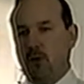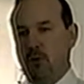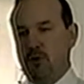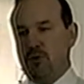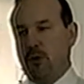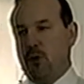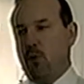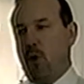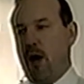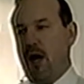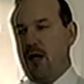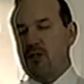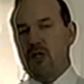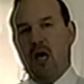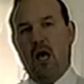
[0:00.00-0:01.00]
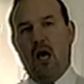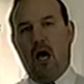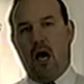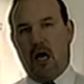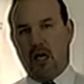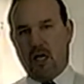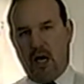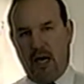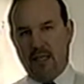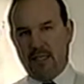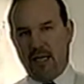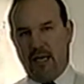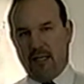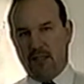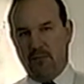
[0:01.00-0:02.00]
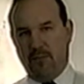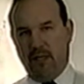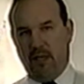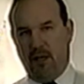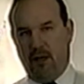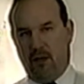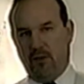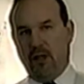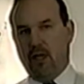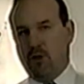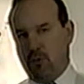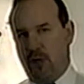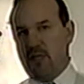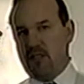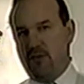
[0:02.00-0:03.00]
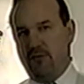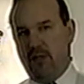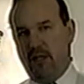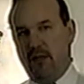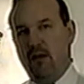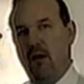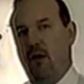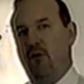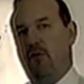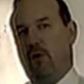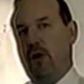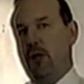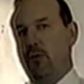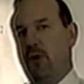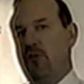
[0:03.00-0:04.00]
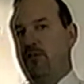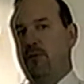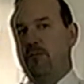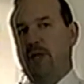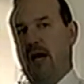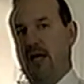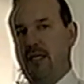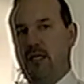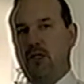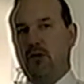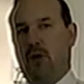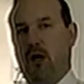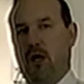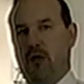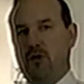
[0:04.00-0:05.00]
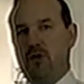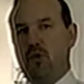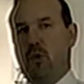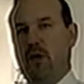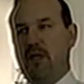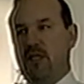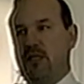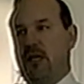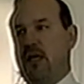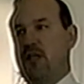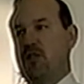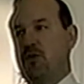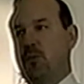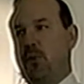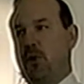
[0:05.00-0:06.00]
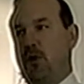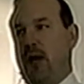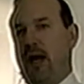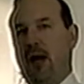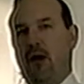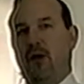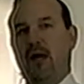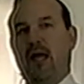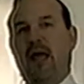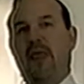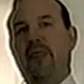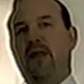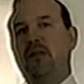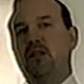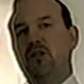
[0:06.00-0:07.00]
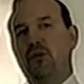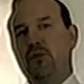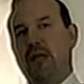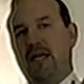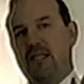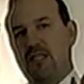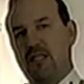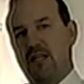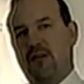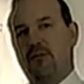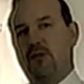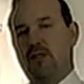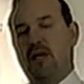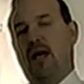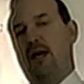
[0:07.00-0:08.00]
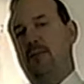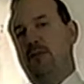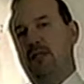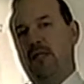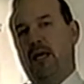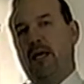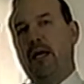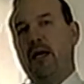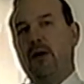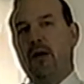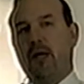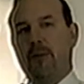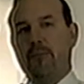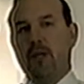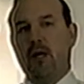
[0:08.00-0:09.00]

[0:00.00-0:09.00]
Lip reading: which requires a contact to be held aggressively for anywhere from 90 to 120 seconds per area, and then to do that several times in that area.